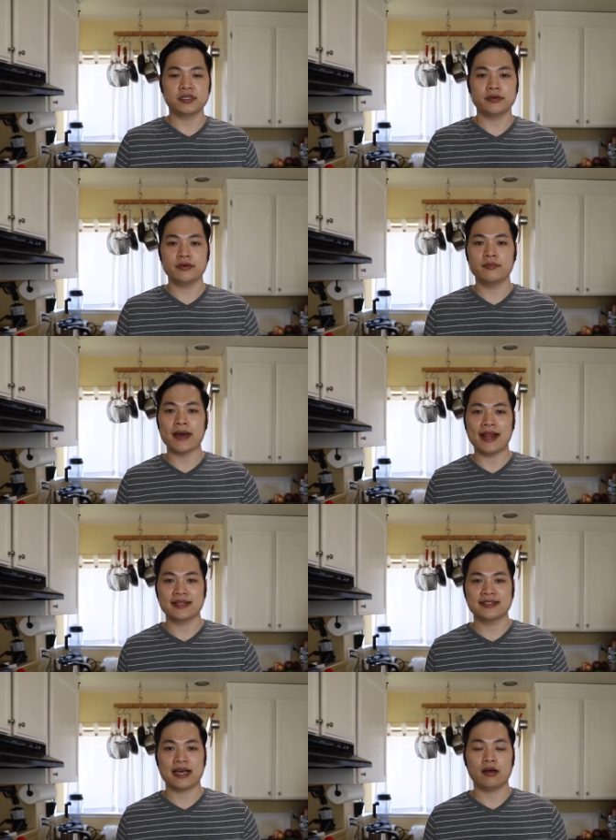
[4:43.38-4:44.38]
to
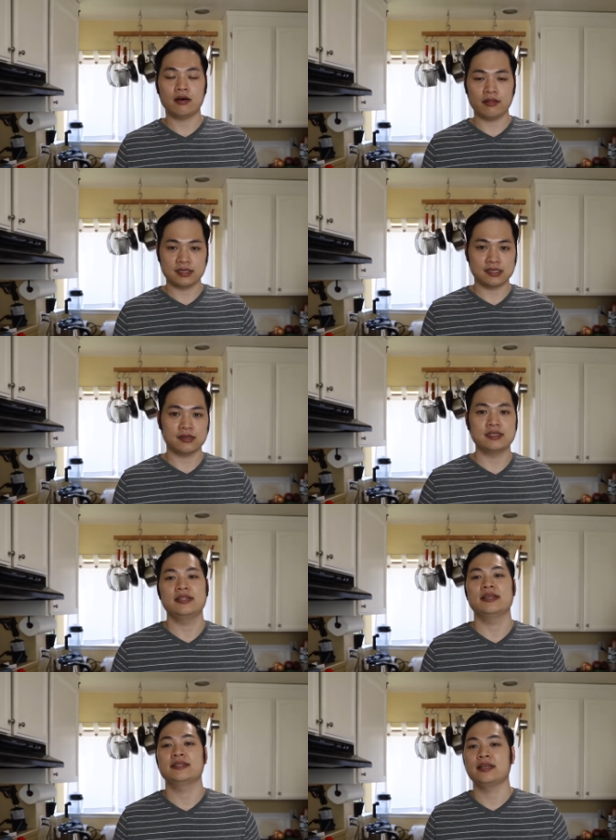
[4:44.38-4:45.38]
balance out all the
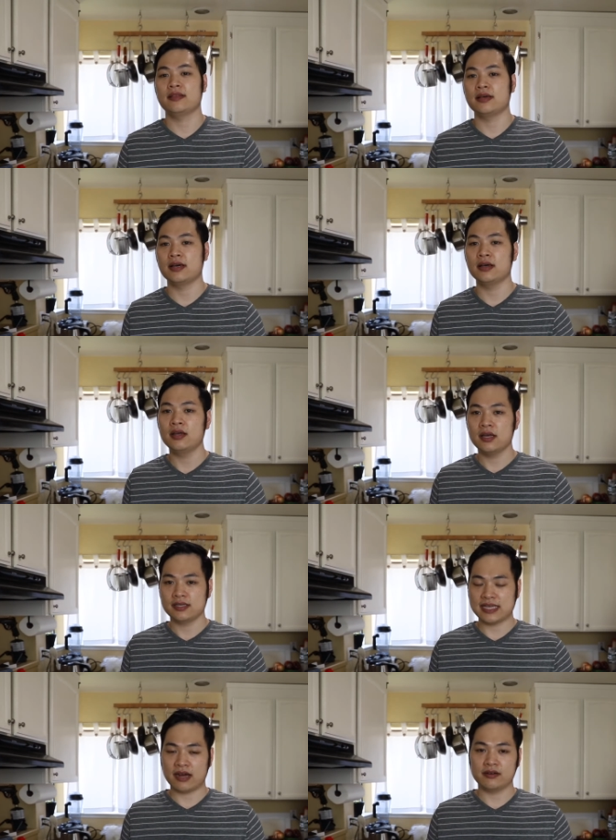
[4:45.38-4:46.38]
saltiness and the
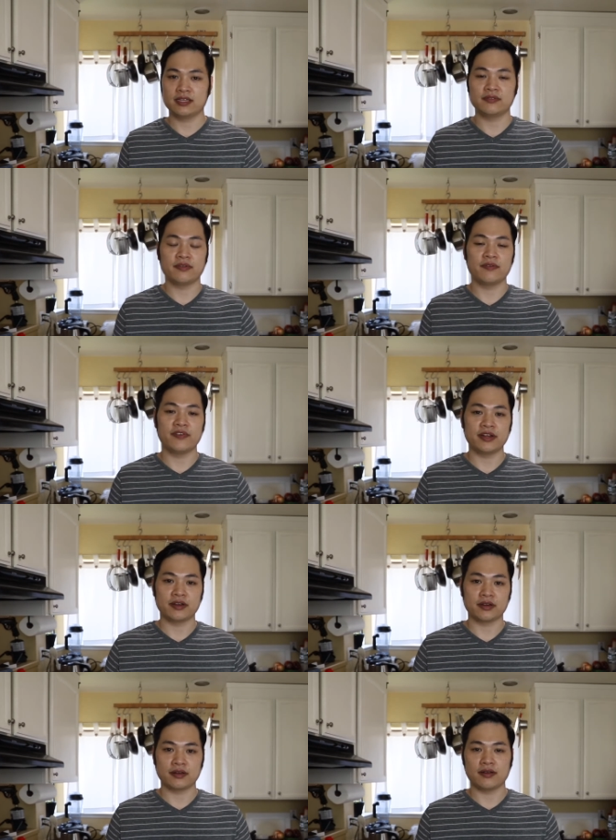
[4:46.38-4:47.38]
sourness from the vinegar.